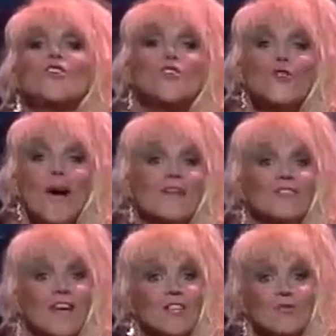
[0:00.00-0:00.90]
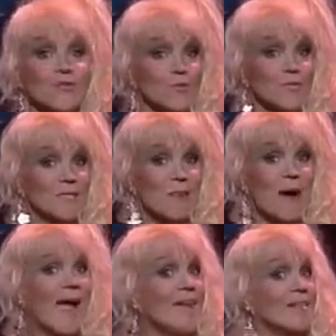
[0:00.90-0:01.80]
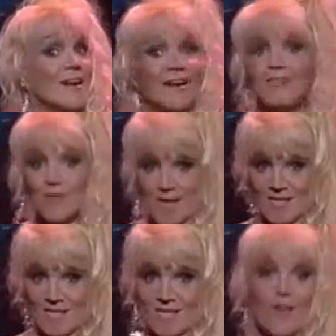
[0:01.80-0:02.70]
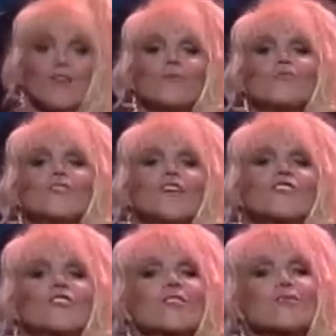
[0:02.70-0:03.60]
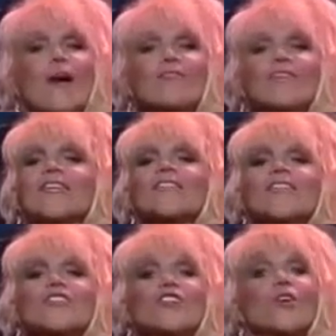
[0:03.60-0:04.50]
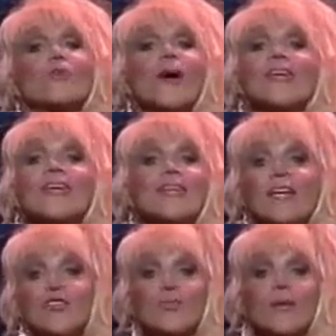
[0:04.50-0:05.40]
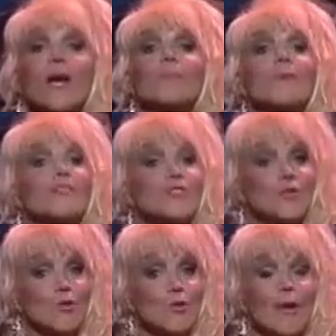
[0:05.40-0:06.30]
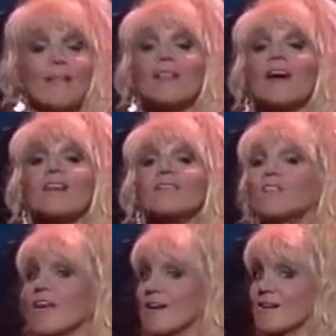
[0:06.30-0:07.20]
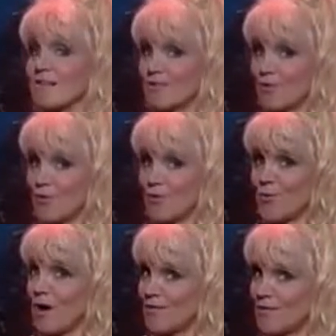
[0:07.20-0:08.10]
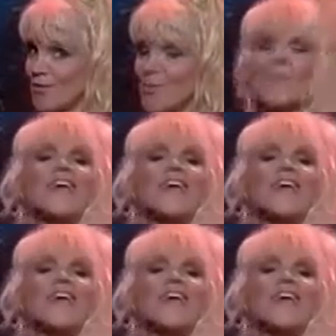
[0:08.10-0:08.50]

you have a natural charisma and cleverness. Communication, traveling, teaching, writing, lecturing appeals to you, and love cares for you also.